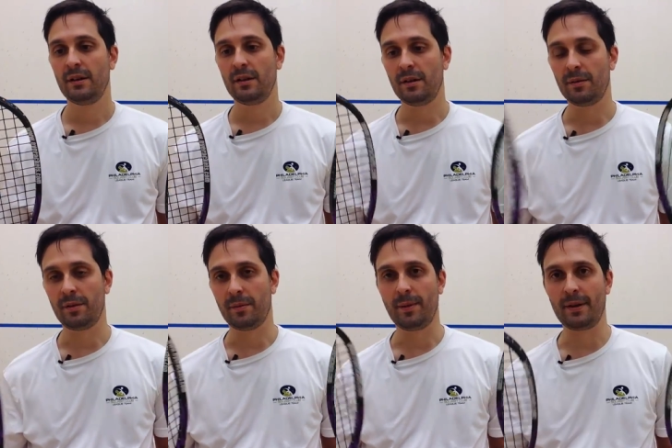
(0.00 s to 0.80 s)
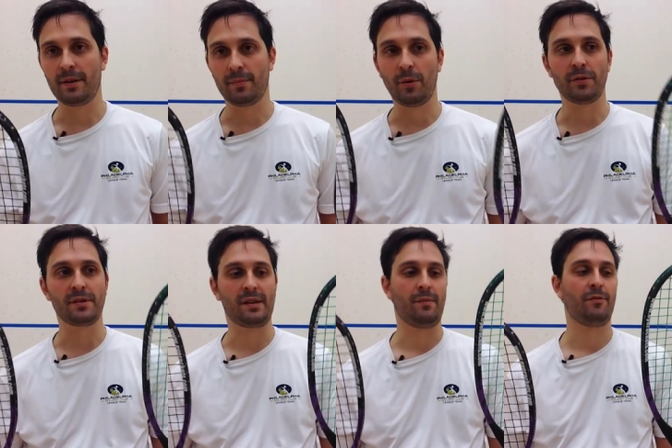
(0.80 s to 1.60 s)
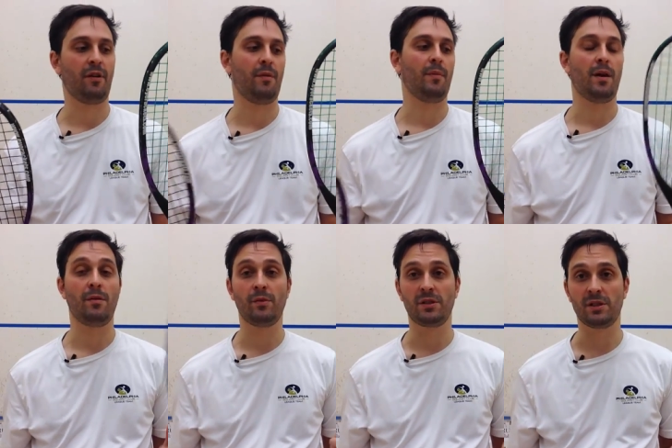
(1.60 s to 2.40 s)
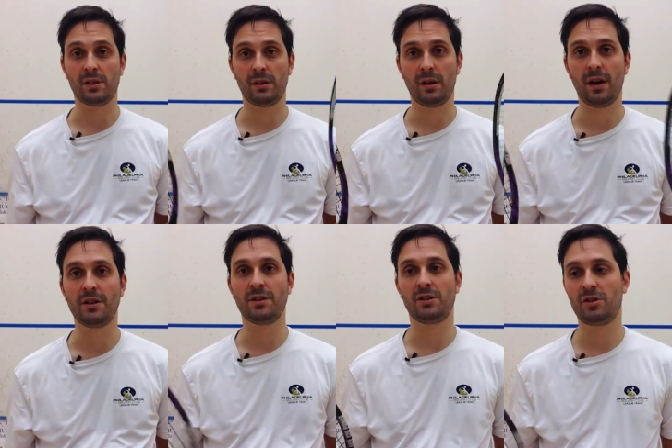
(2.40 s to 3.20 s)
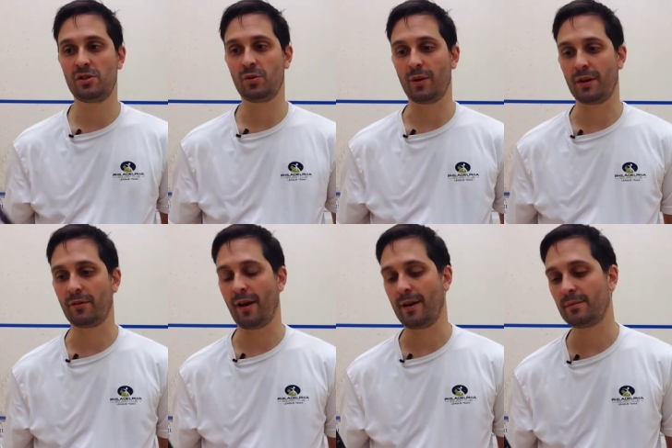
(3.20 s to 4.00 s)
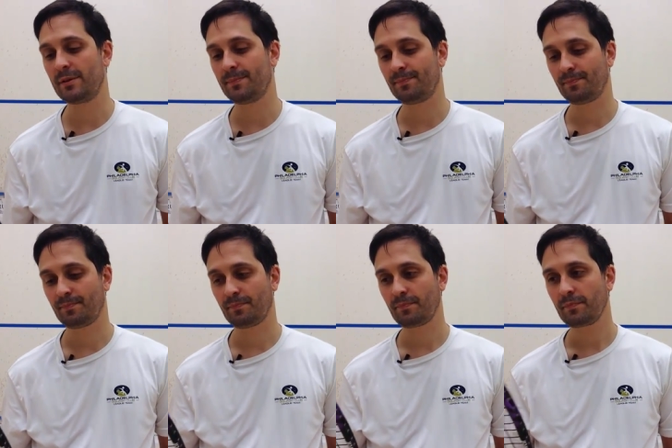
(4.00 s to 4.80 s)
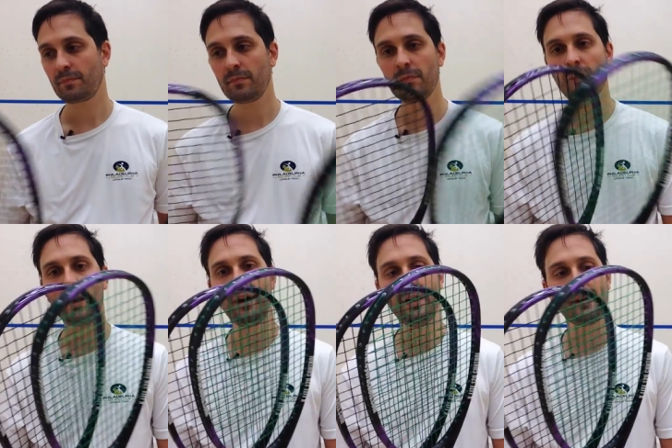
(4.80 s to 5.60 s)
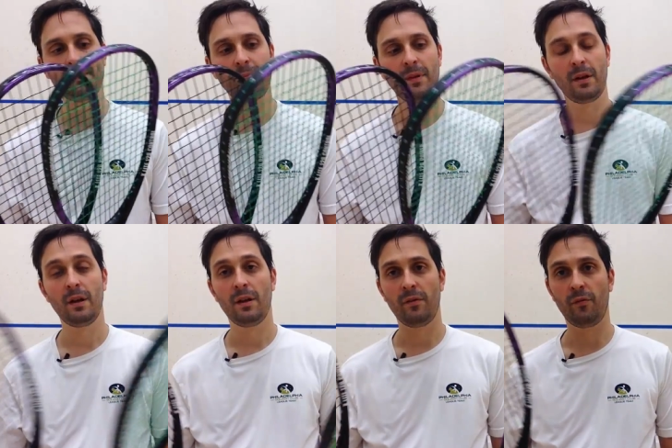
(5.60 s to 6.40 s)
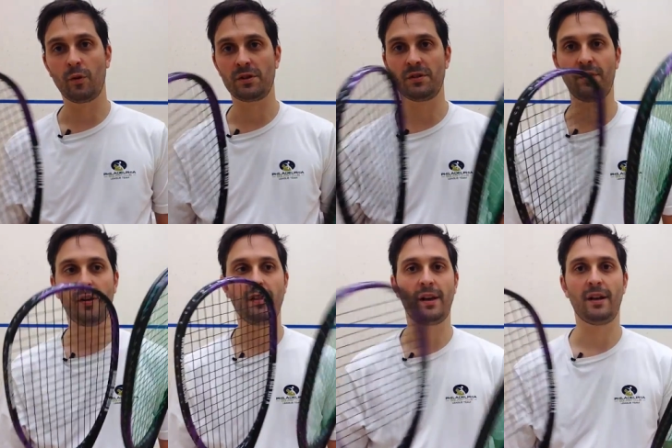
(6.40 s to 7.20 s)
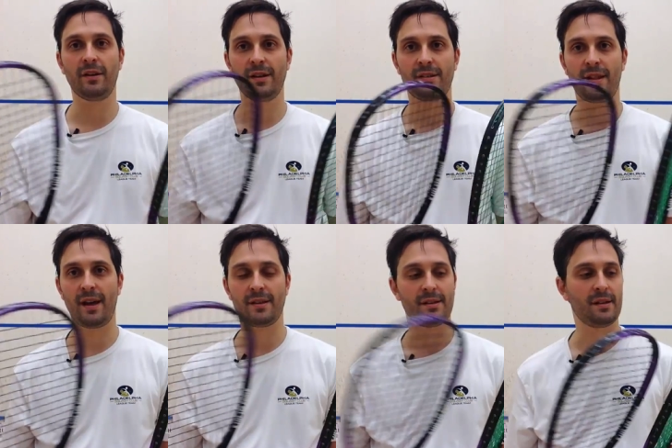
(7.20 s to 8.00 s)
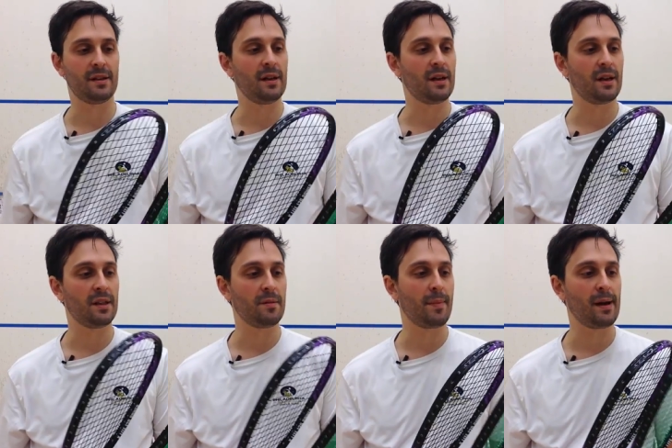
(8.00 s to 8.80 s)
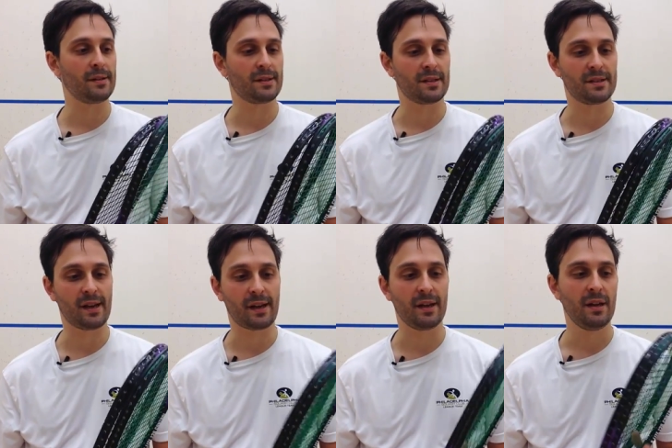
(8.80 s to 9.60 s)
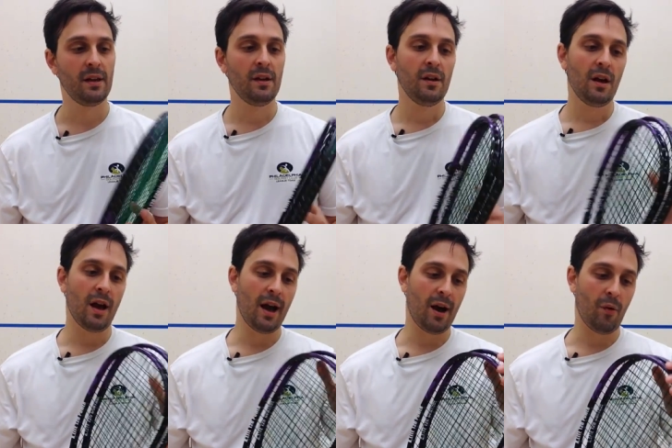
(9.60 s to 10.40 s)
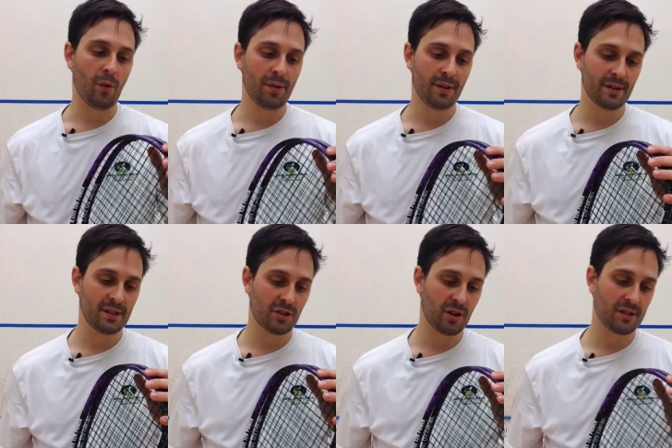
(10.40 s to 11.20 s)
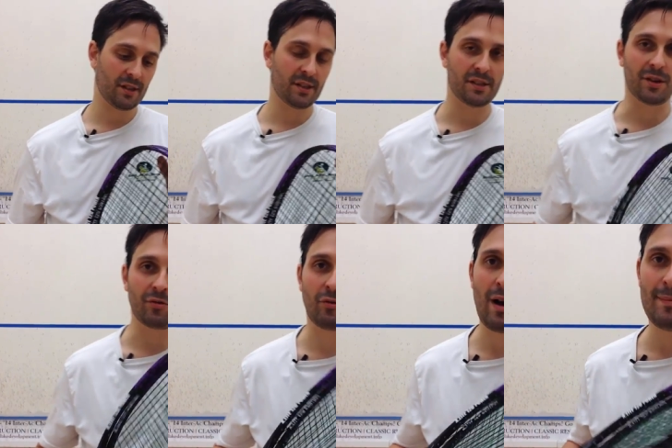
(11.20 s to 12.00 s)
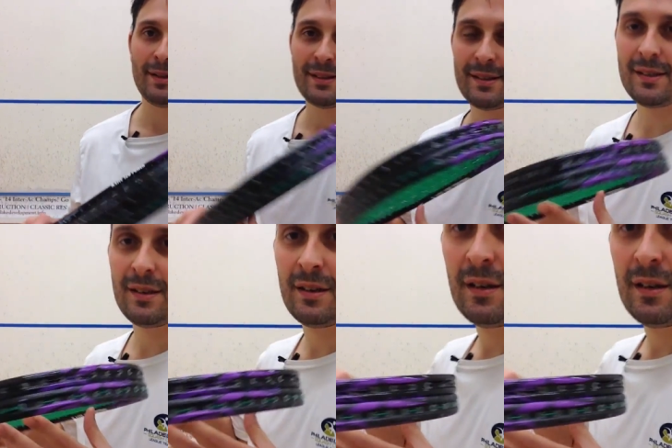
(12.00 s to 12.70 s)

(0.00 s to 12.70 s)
they're, they're, they're, both the same frame weight, which is 120 grams, um, which is very light. I'll get to that in the, in the balance in a second. Uh, one thing that's interesting is the grommets.